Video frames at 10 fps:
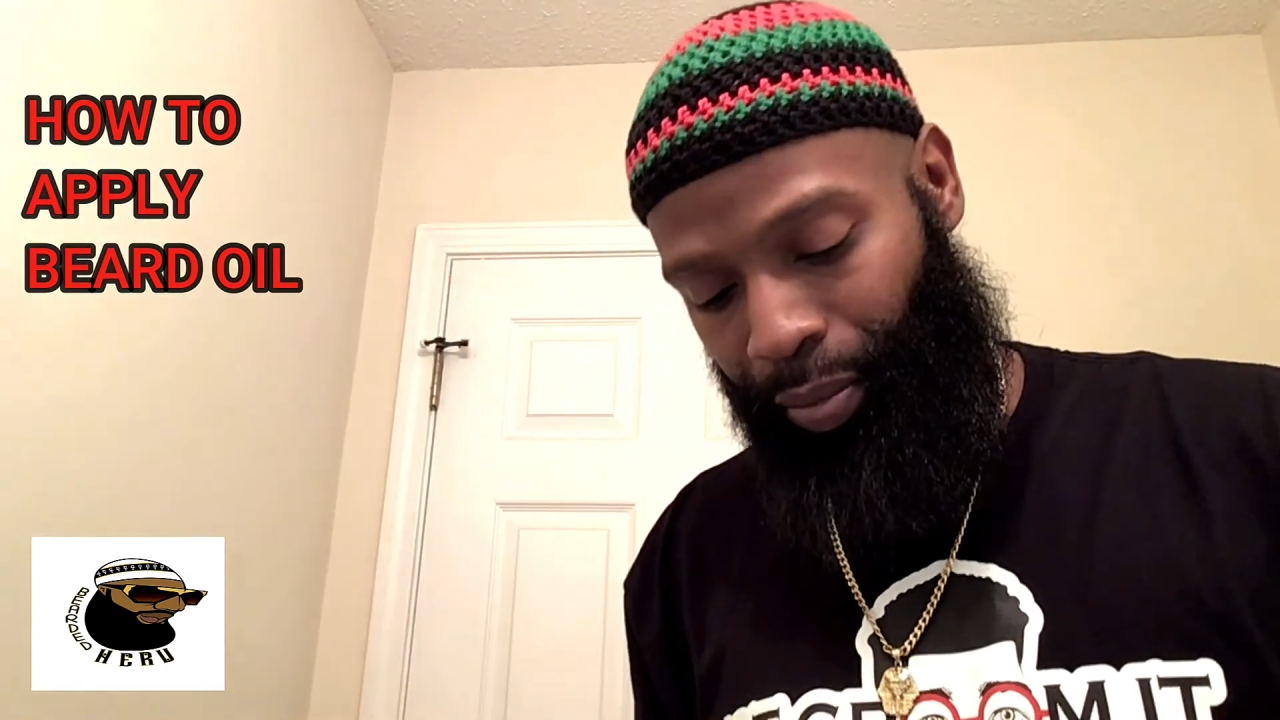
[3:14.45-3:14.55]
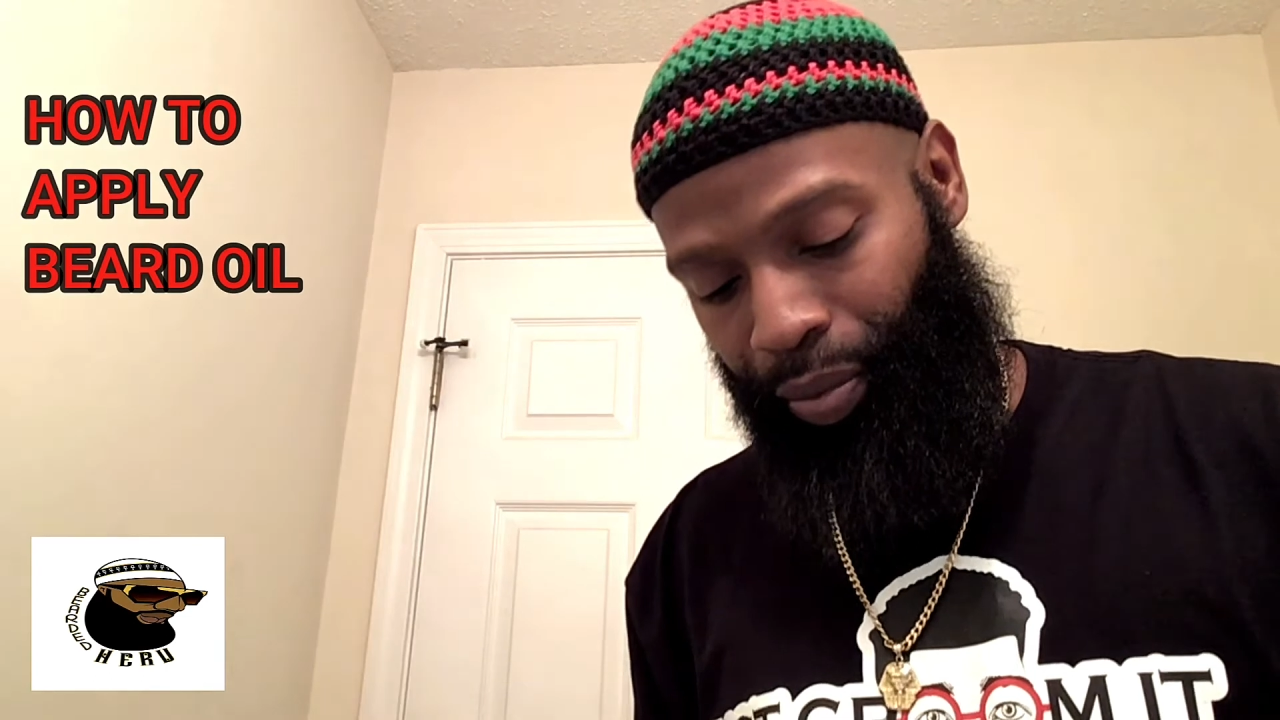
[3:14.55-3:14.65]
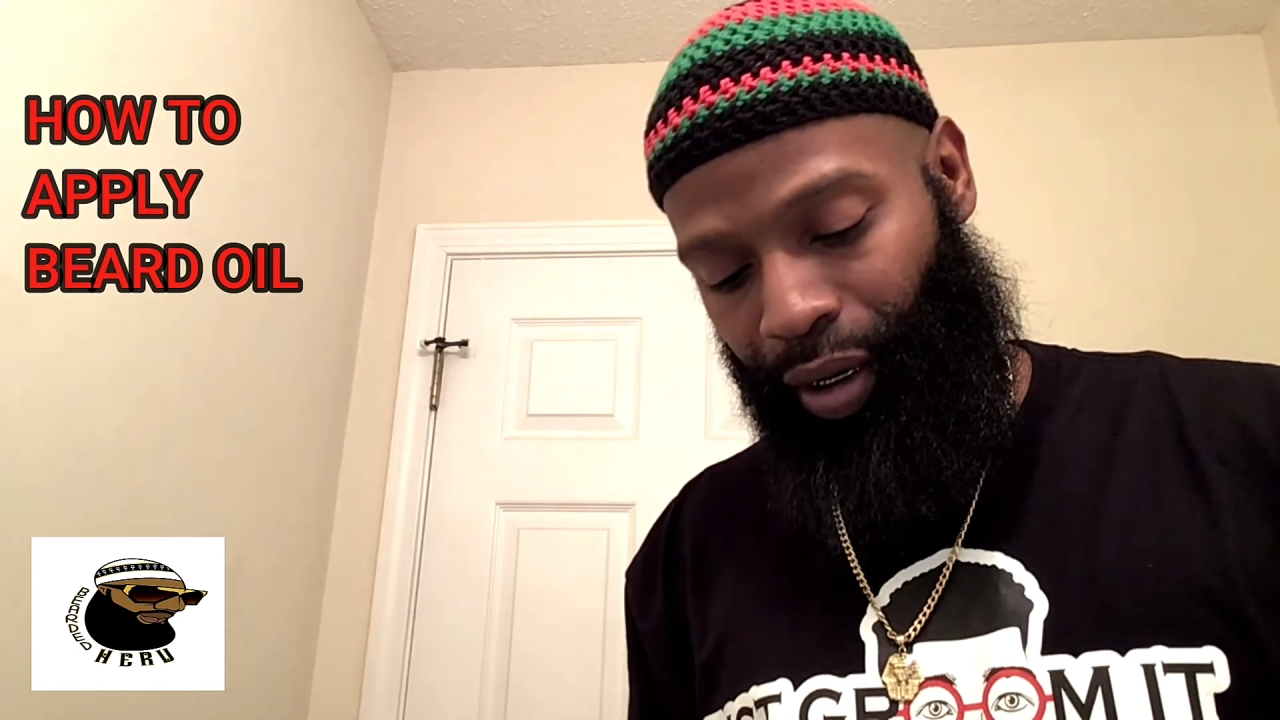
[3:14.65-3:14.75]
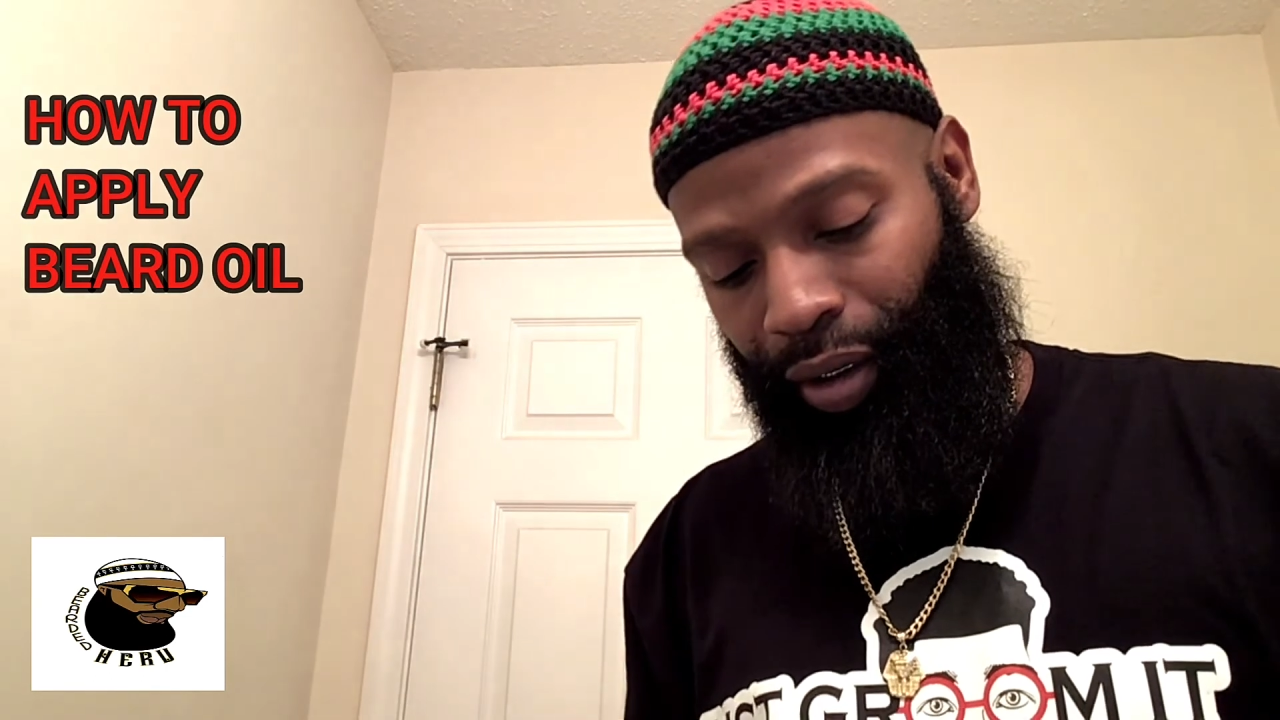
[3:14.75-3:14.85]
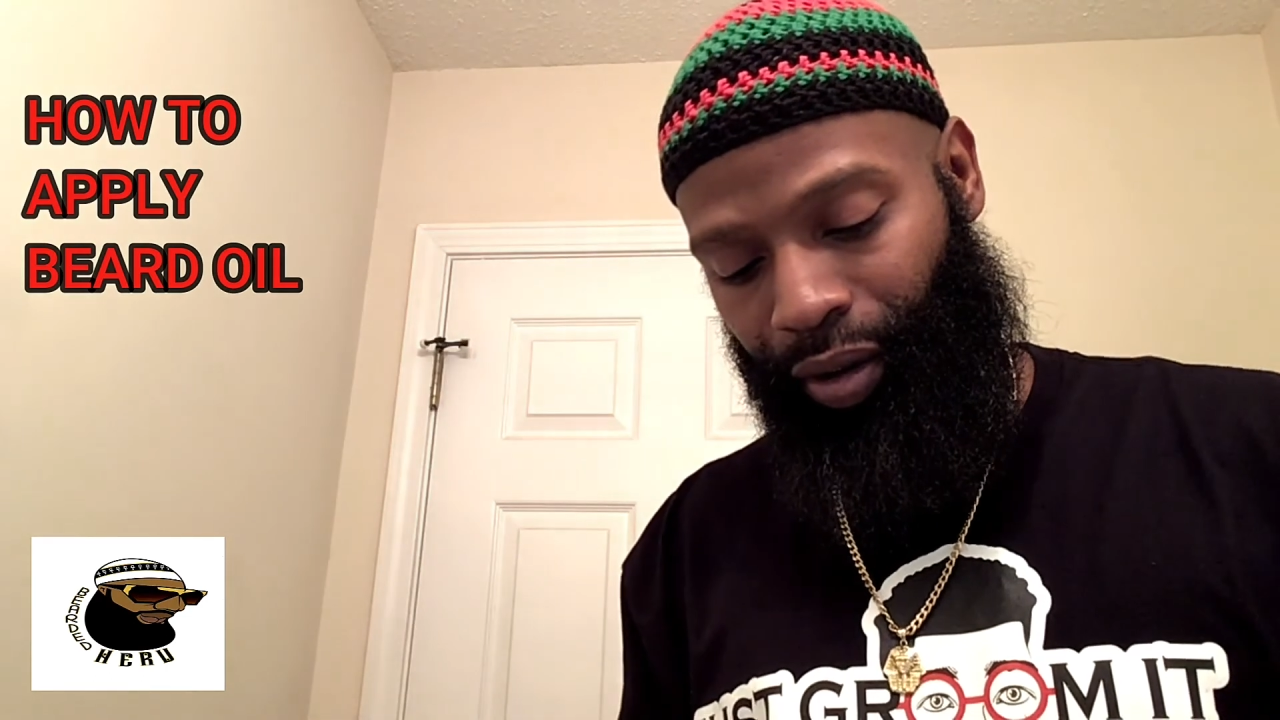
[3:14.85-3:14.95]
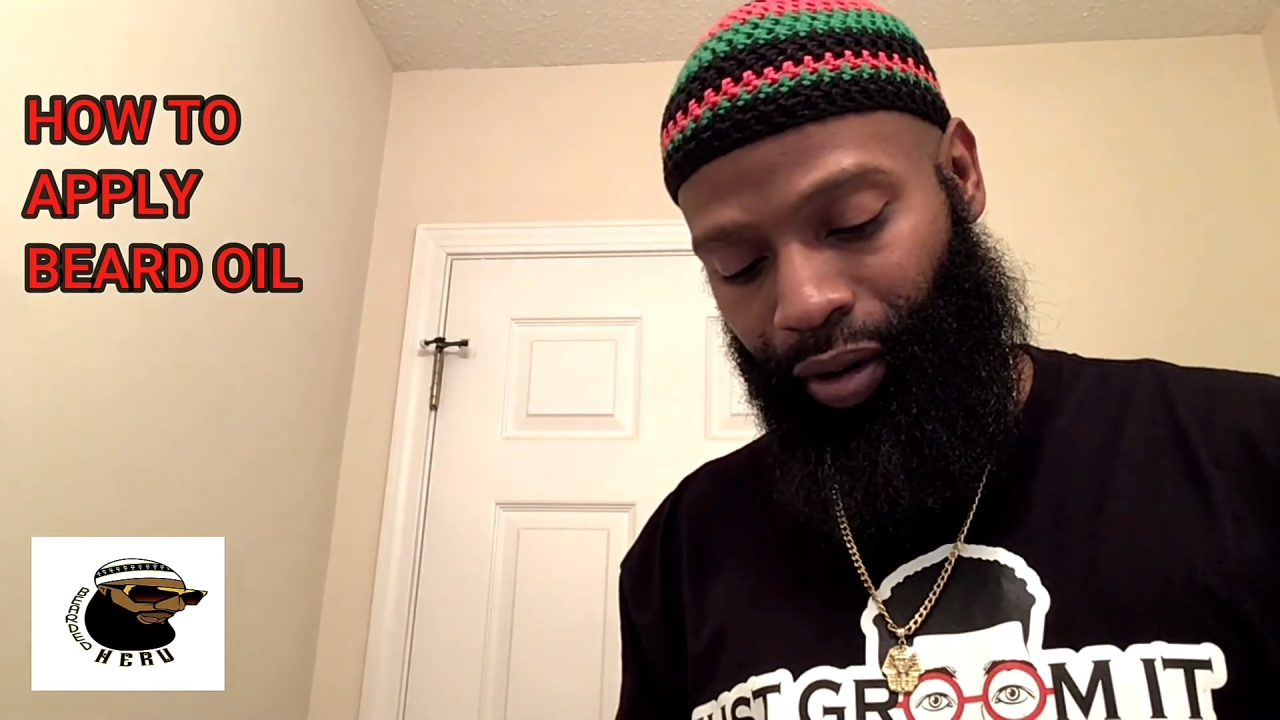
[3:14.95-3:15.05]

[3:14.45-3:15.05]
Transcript: products